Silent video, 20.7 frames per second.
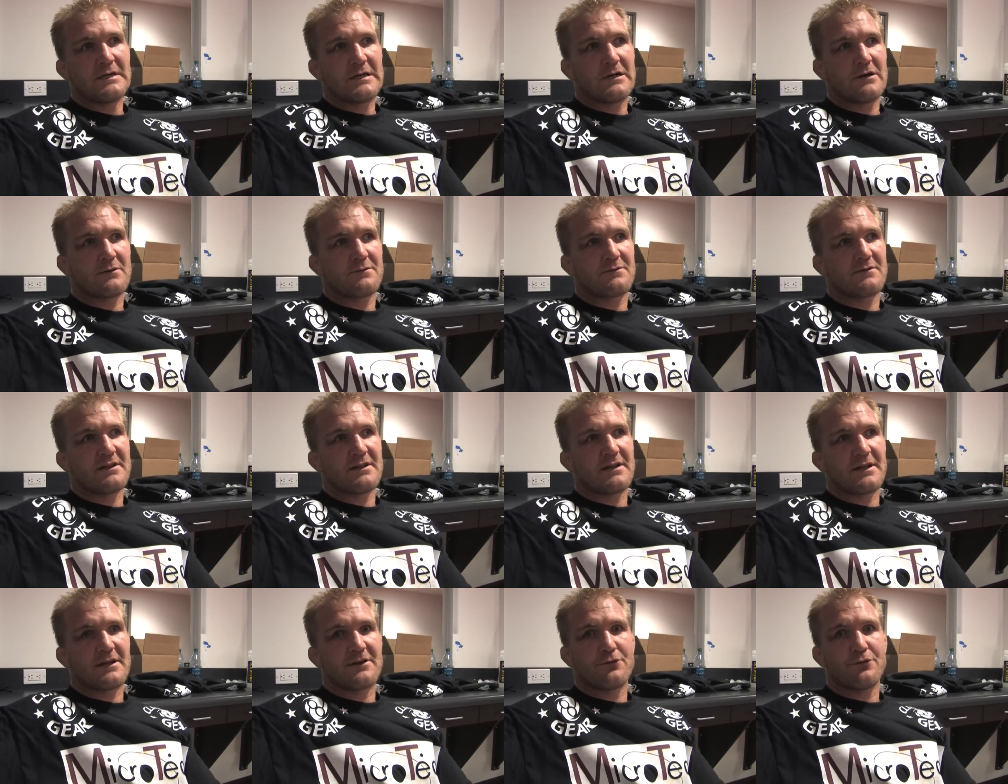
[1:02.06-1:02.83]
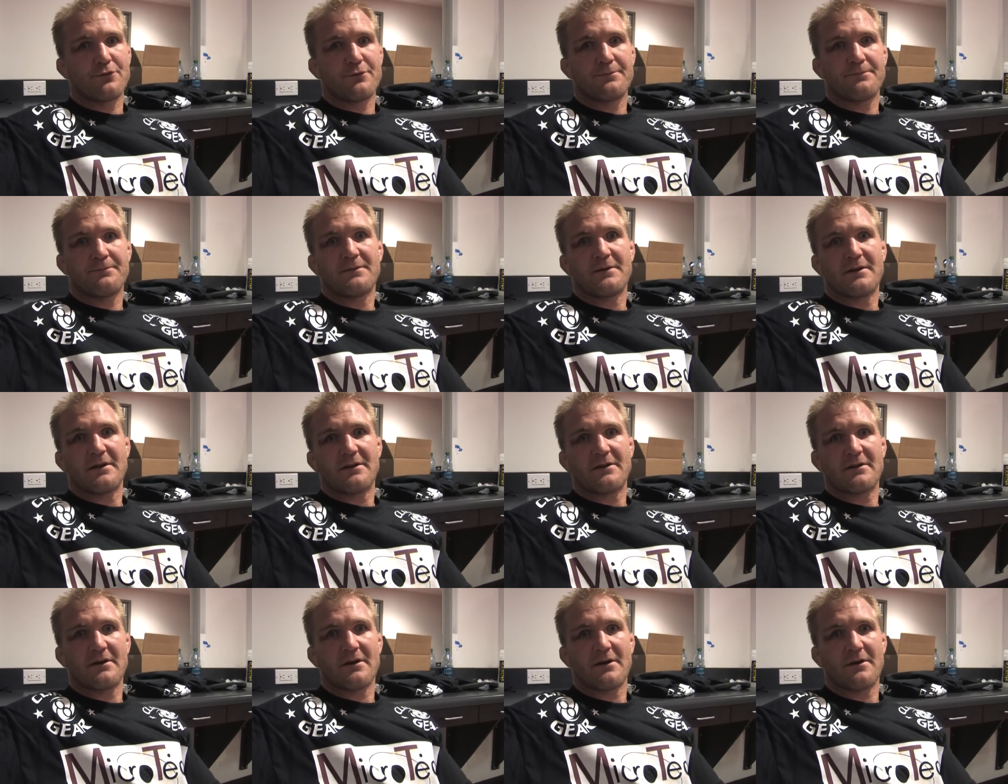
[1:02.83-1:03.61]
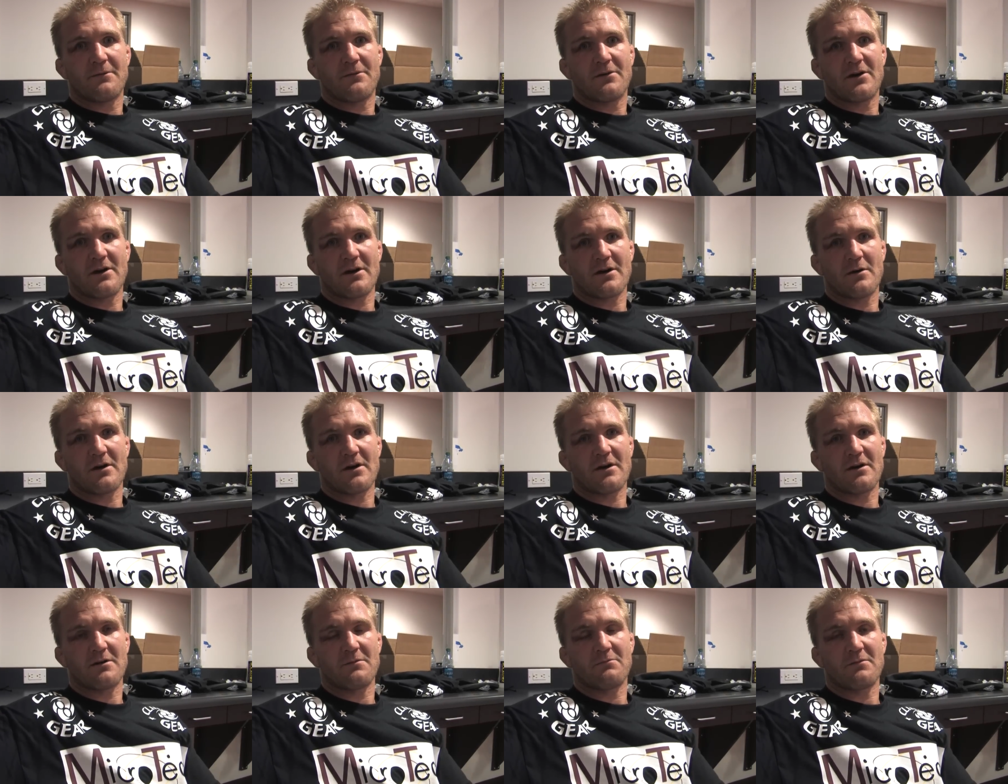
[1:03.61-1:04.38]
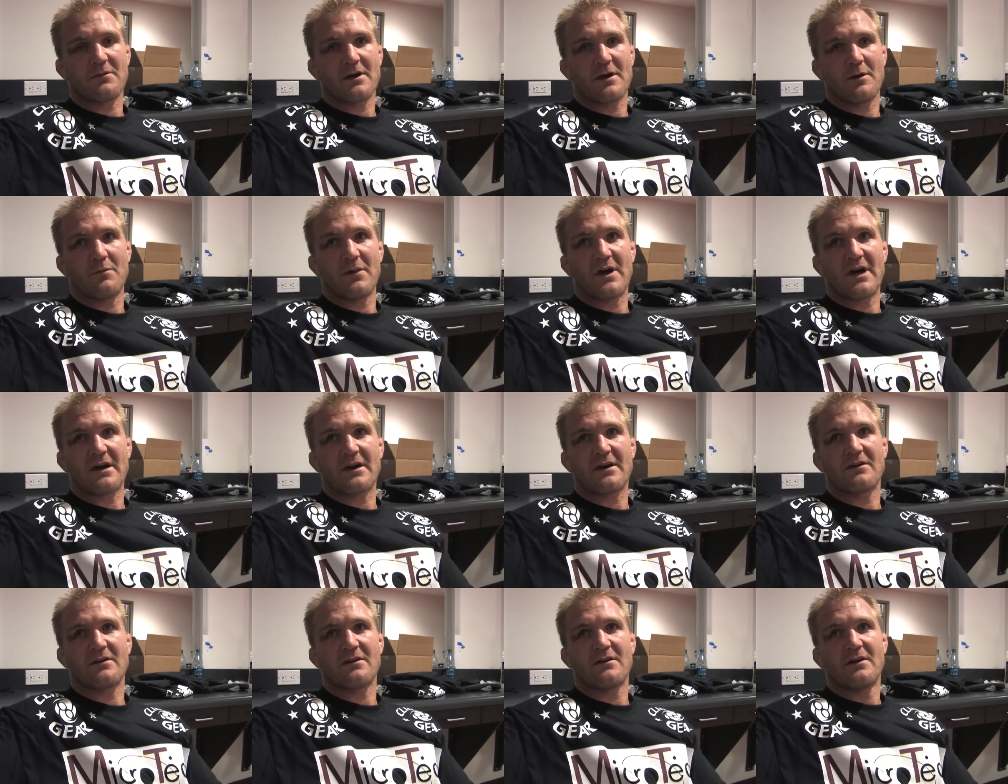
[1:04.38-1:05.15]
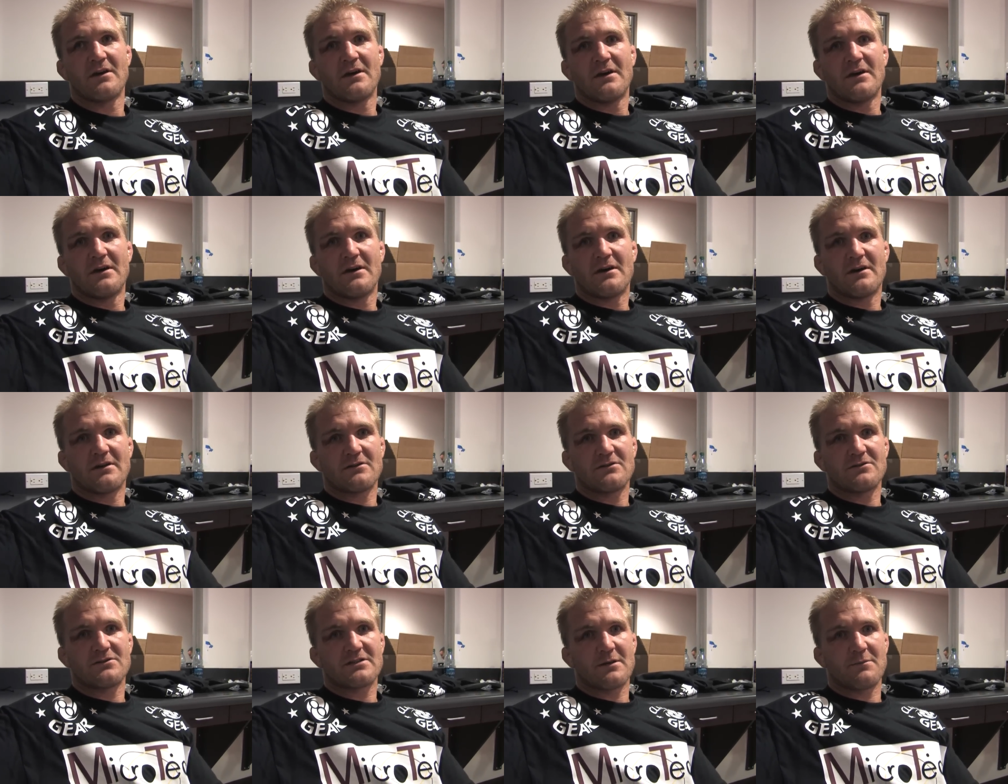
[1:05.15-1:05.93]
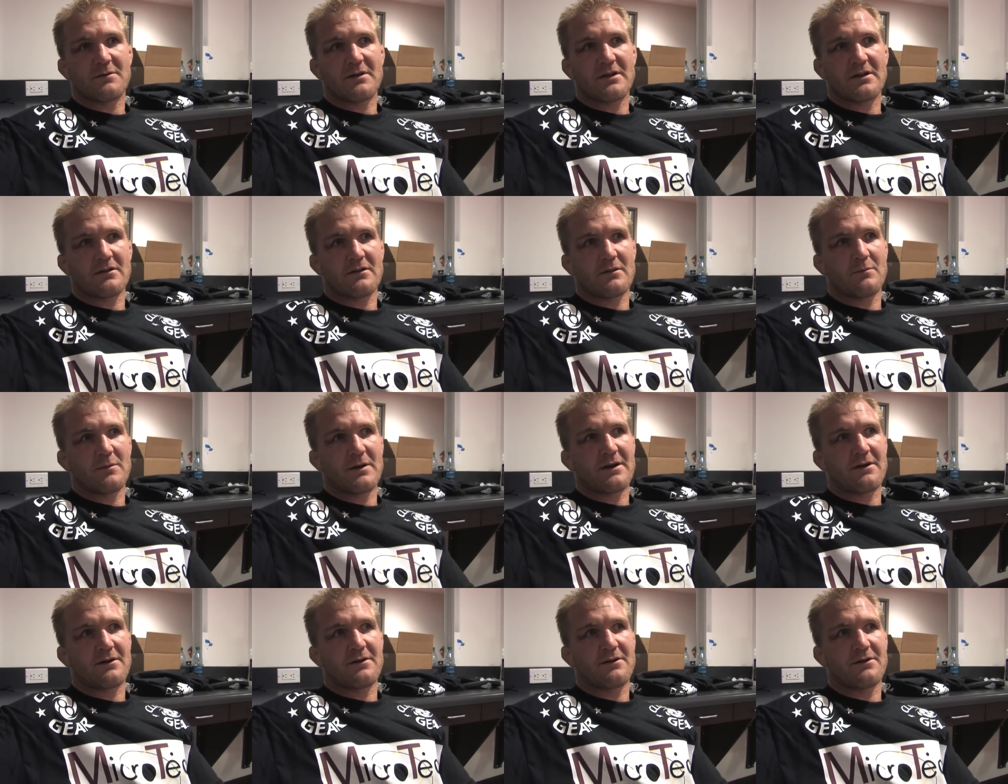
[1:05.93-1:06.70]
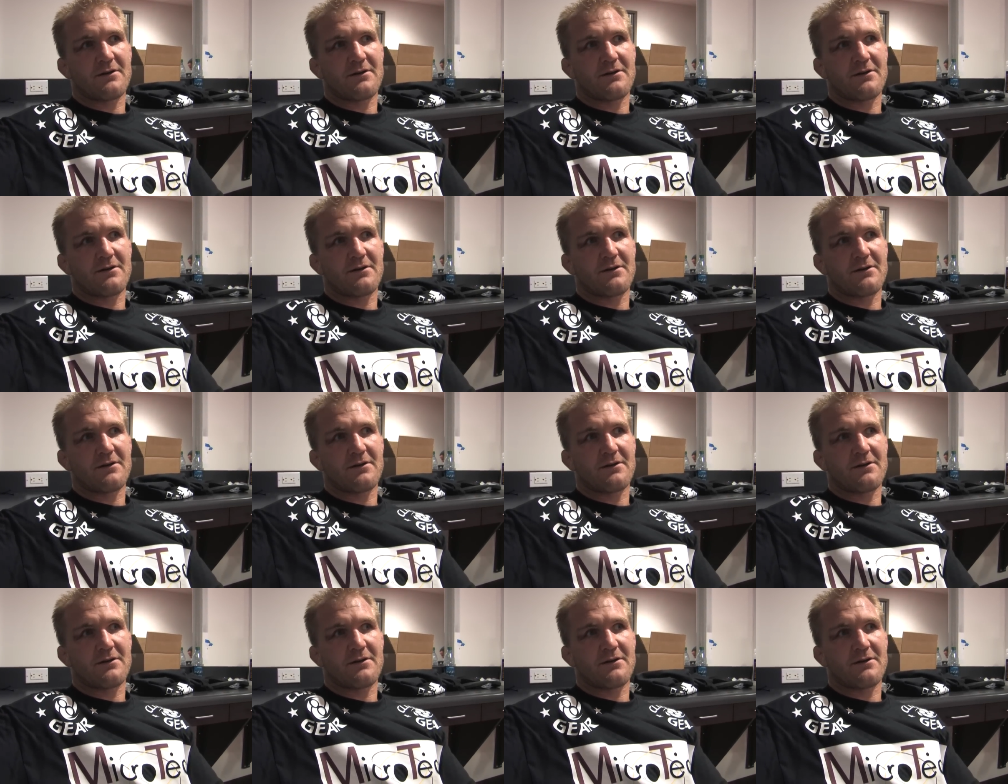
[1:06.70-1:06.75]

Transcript: Hopefully they do, and I can come back and do something a little better.